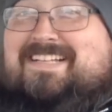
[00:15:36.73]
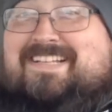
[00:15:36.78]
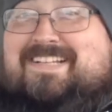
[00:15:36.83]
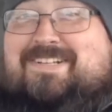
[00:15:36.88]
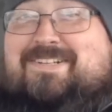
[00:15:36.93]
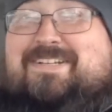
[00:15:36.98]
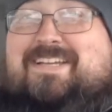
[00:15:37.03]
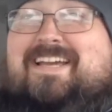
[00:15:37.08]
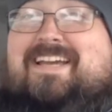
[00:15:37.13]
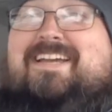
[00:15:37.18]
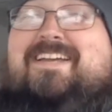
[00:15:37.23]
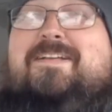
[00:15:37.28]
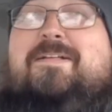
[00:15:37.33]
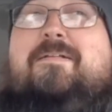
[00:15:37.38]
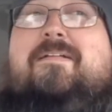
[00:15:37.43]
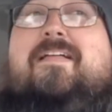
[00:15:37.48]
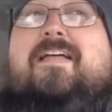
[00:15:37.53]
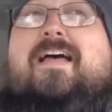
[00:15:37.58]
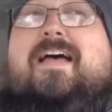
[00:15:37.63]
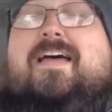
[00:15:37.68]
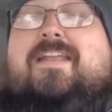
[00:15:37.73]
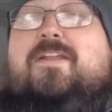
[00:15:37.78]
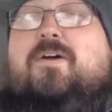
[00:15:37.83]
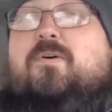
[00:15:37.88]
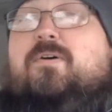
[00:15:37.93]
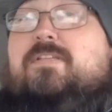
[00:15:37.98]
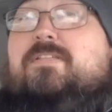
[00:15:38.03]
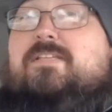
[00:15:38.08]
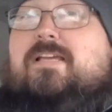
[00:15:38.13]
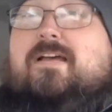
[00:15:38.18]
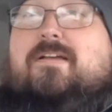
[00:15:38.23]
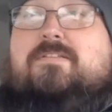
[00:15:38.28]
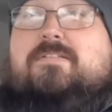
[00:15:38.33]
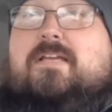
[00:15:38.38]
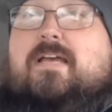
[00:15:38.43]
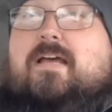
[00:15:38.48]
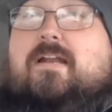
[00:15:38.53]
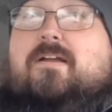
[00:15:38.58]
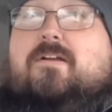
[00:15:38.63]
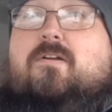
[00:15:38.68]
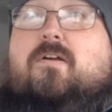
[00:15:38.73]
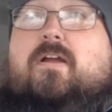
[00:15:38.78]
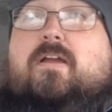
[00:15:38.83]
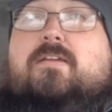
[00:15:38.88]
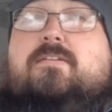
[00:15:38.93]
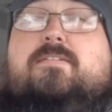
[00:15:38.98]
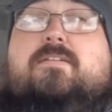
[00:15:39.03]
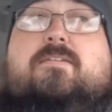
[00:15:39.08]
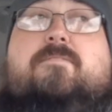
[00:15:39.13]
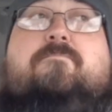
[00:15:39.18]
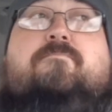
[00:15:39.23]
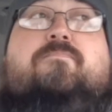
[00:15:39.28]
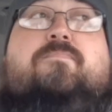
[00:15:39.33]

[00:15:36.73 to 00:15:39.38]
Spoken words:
Okay, I know it sounds kind of crazy,